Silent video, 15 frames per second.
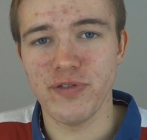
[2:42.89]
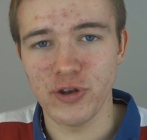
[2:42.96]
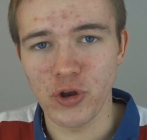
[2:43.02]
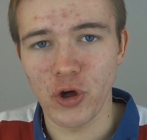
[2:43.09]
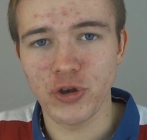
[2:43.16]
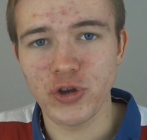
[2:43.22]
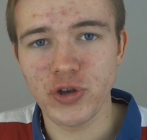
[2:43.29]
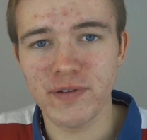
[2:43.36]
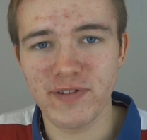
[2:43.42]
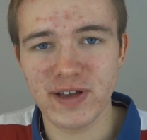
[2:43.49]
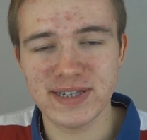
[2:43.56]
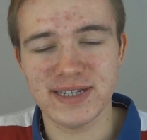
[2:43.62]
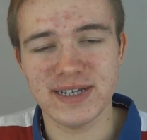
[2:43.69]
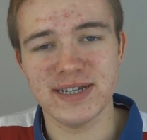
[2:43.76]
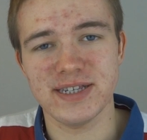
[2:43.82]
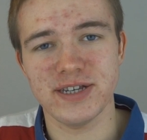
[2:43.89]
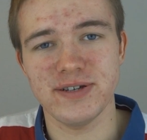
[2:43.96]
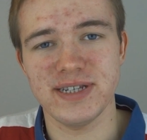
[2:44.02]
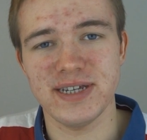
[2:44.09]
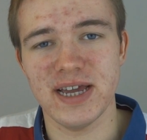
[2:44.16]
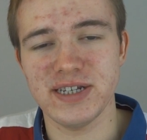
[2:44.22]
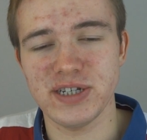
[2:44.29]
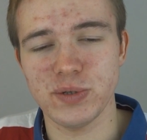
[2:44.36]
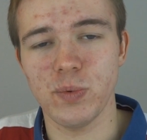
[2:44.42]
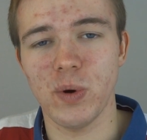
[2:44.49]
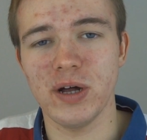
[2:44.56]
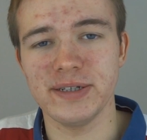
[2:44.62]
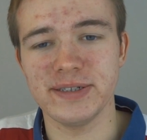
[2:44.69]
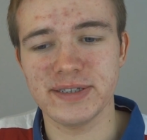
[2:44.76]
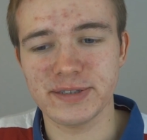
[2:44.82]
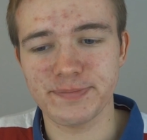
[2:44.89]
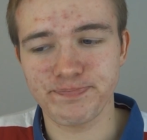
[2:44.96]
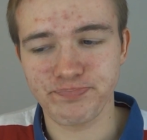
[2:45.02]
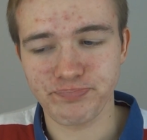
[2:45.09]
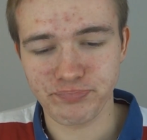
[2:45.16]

the non-university associated ones.